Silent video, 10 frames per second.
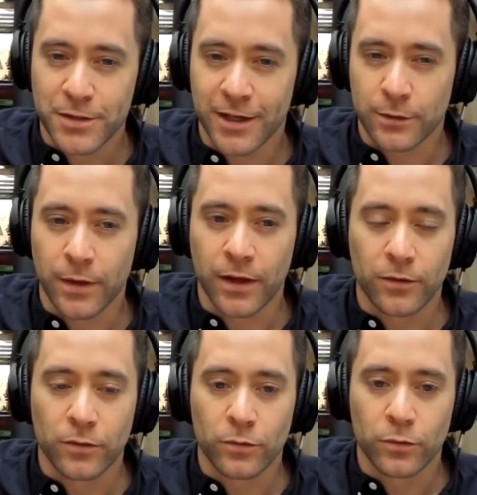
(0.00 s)
talked about
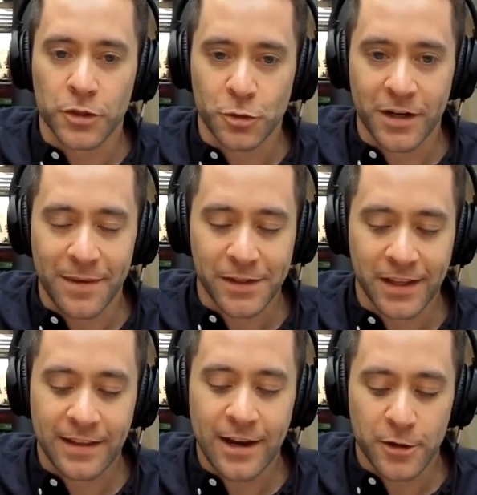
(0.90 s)
what you want to
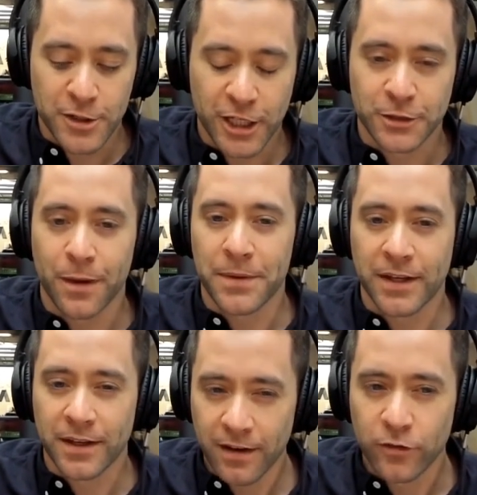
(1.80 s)
emulate there, you talked about
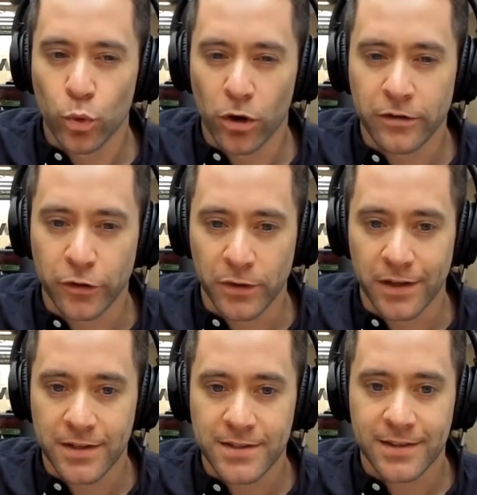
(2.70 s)
being kind of work
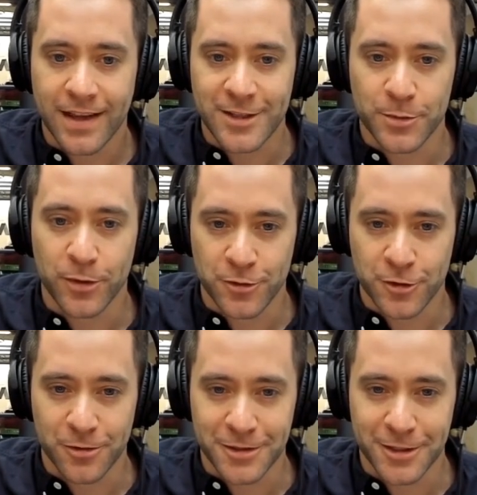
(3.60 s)
focused as opposed
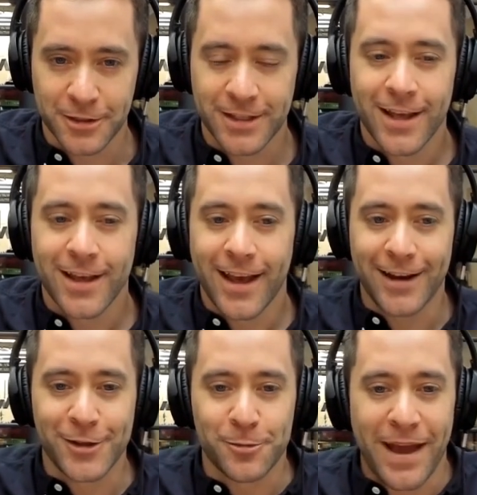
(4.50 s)
to result. How
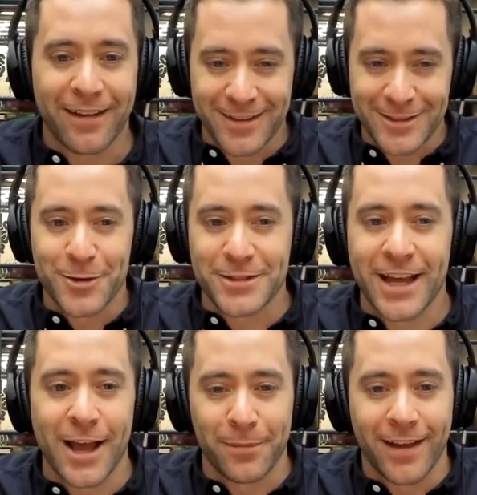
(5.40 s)
do you balance those
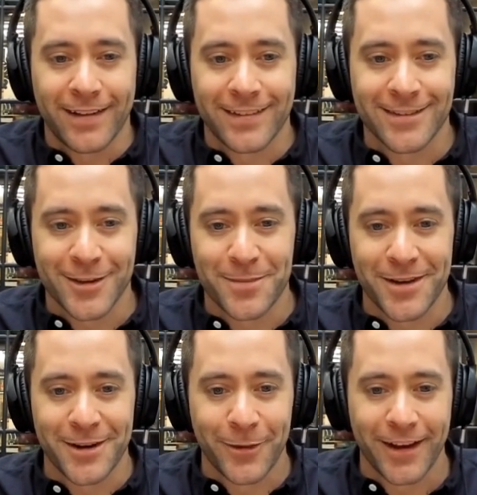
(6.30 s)
timelines
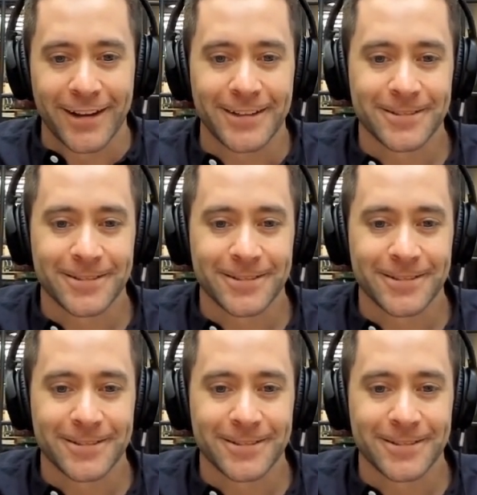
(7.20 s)
in a way?